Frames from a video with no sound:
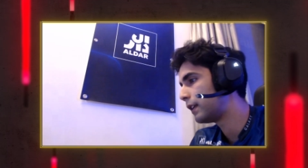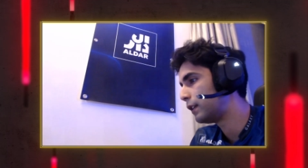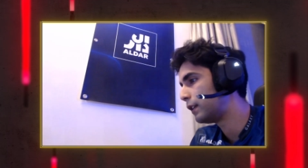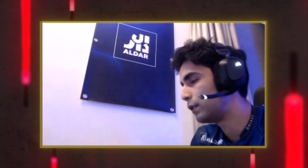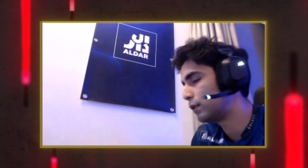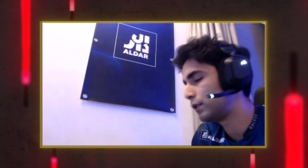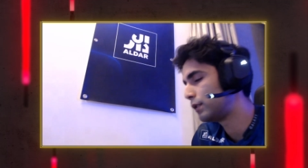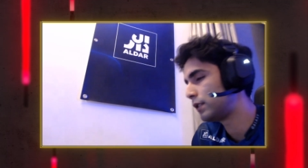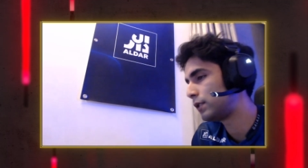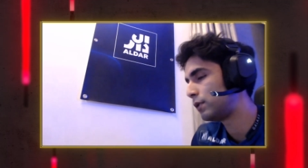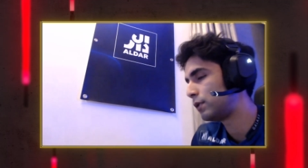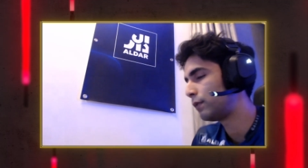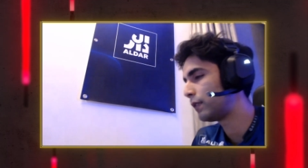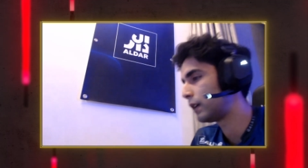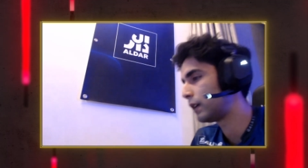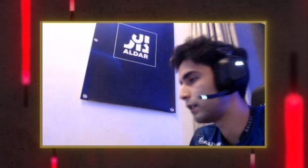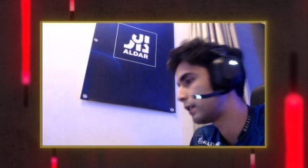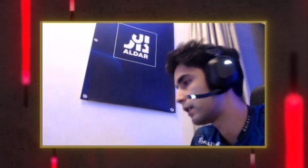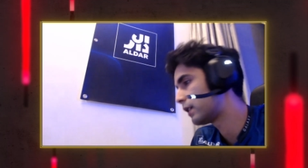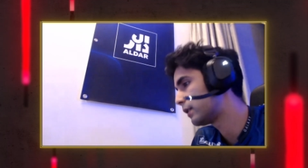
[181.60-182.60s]
and, just to
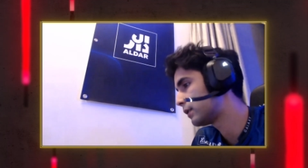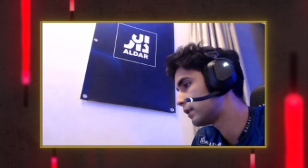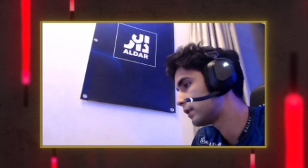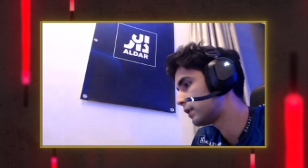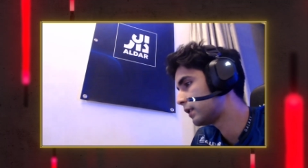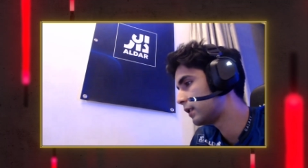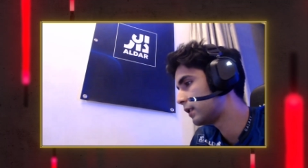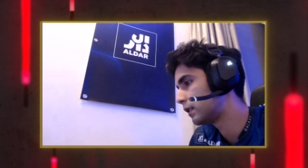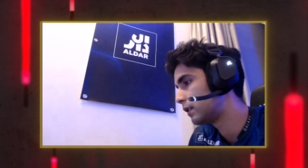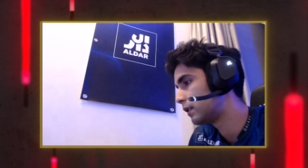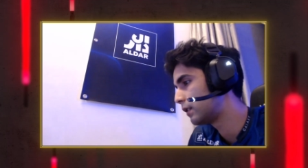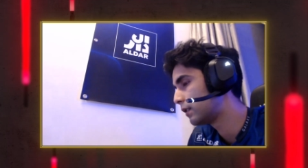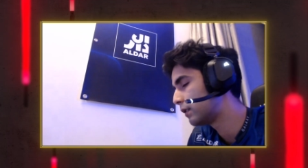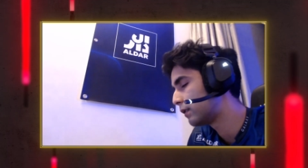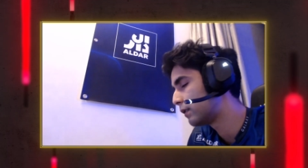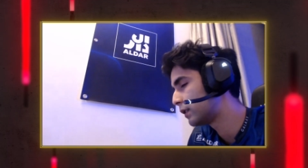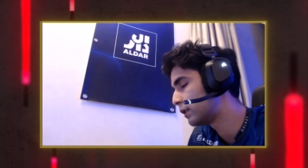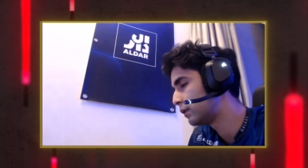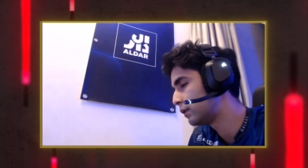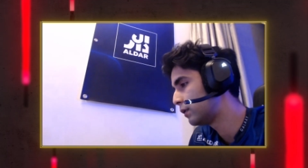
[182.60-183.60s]
figure out
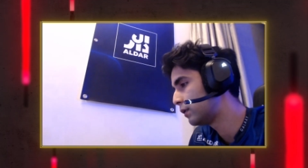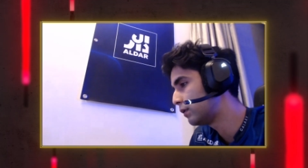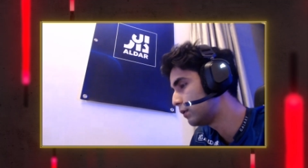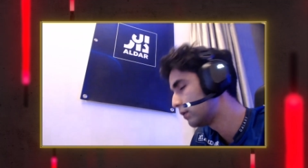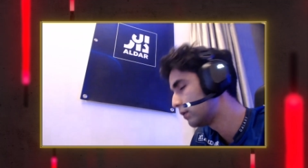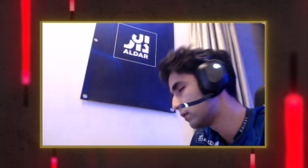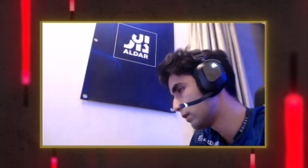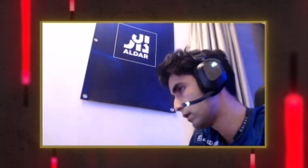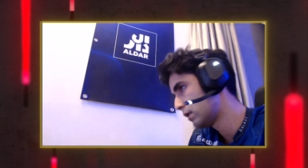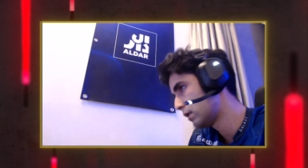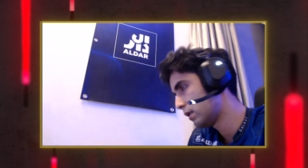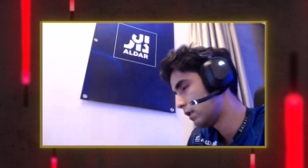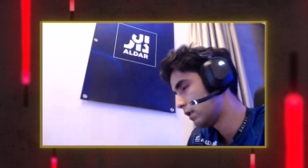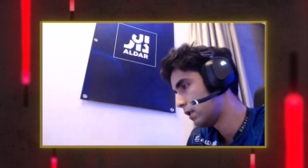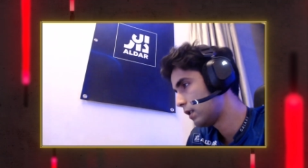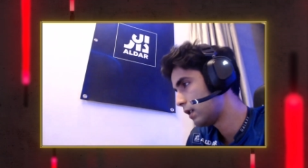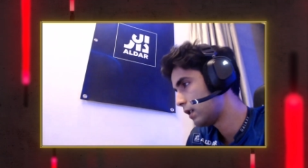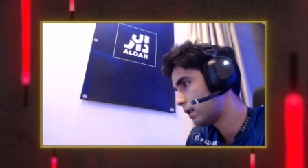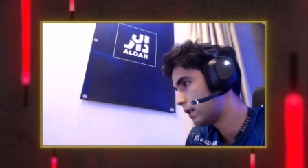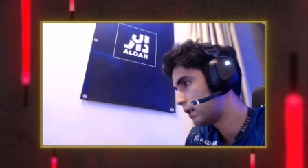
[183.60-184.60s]
what to do.
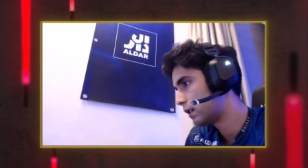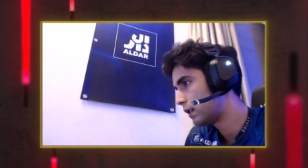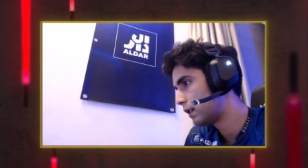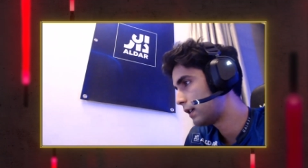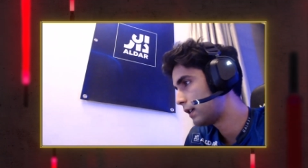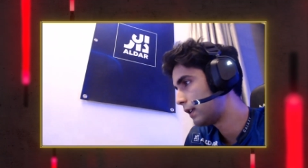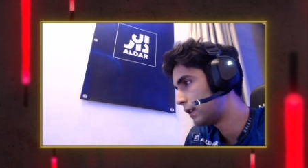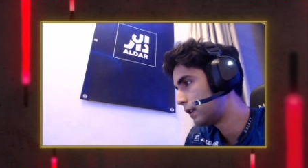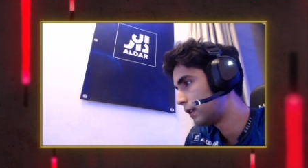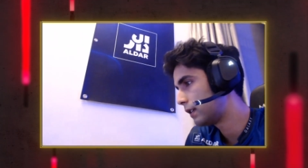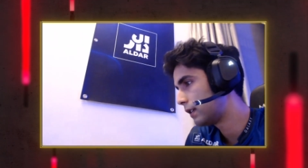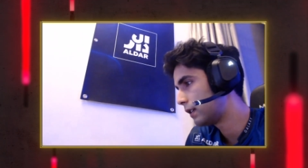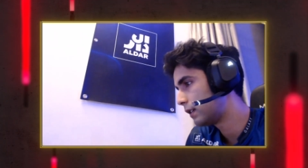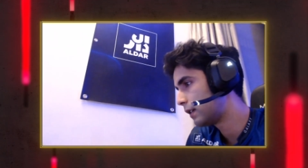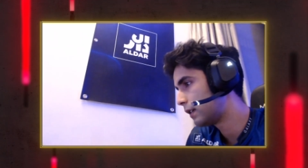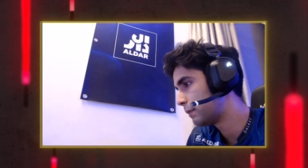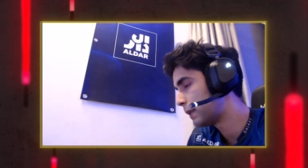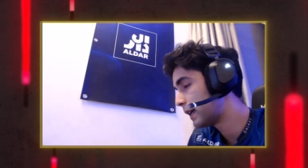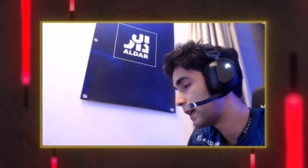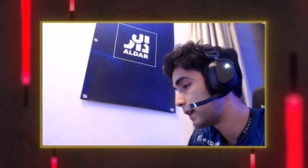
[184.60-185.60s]
And
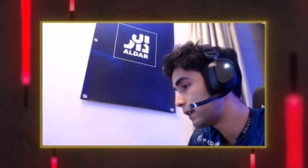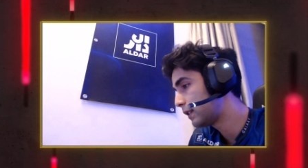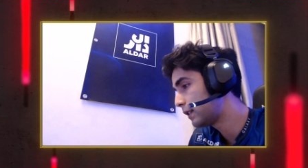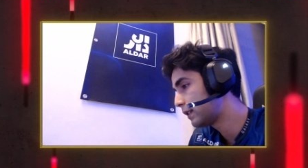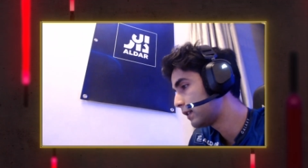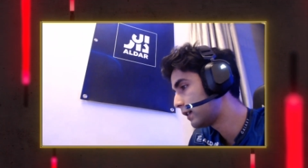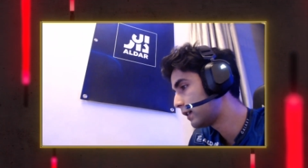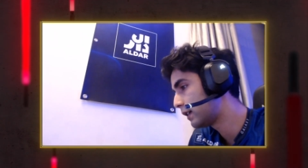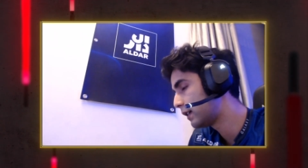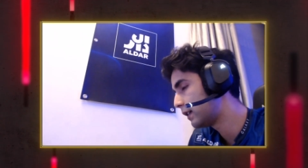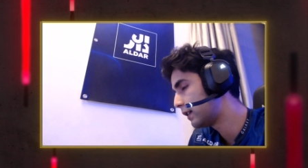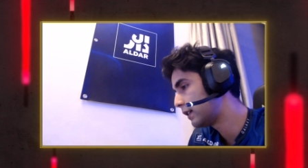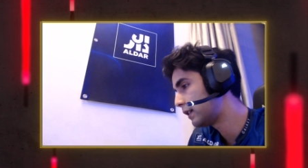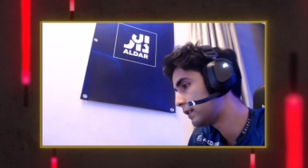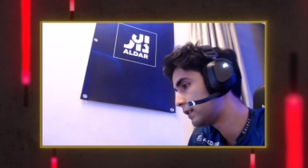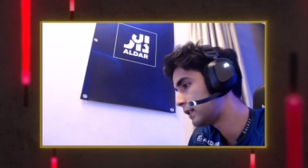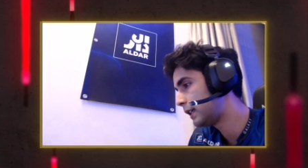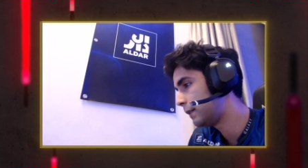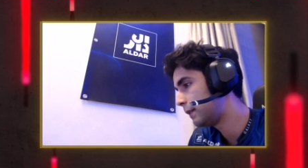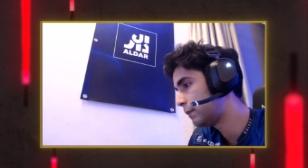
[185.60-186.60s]
applied it
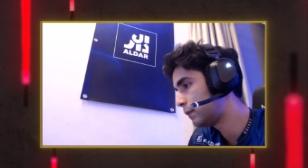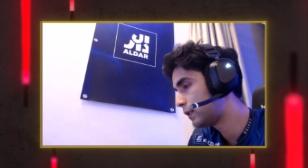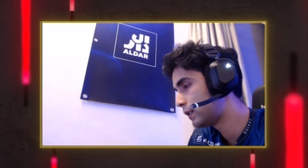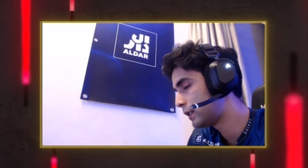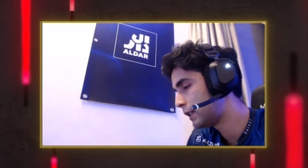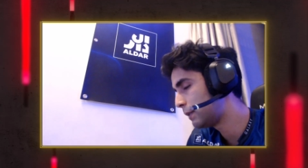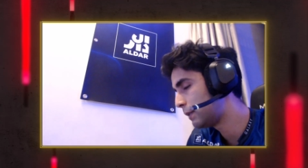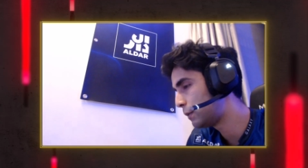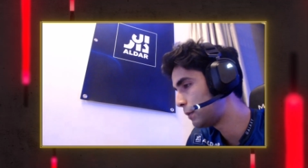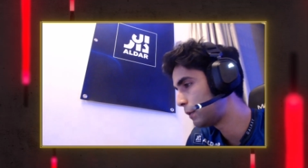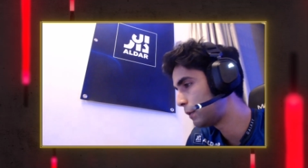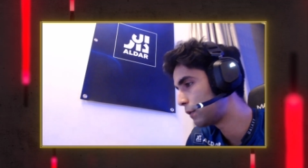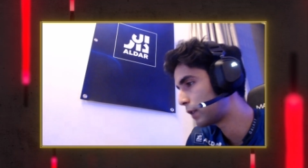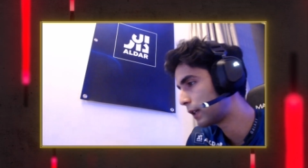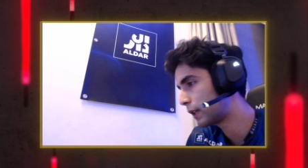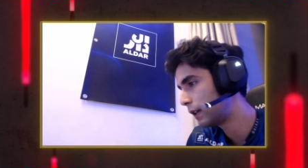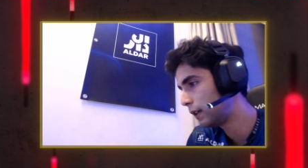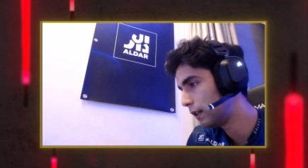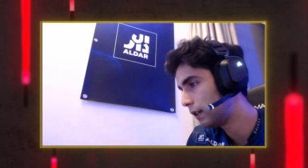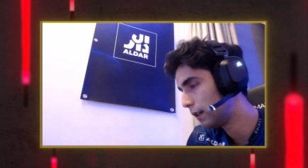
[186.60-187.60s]
and seemed to be
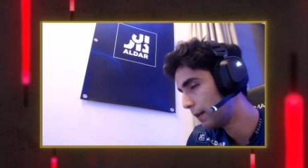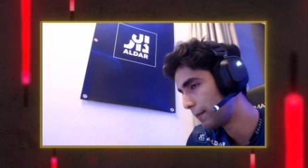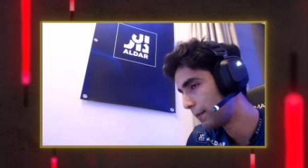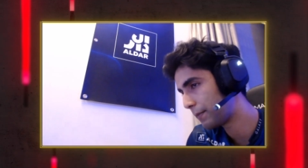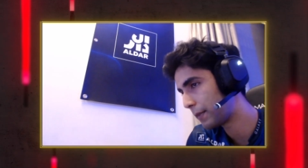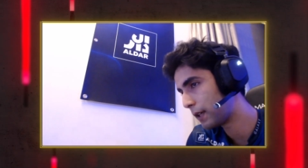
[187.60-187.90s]
working.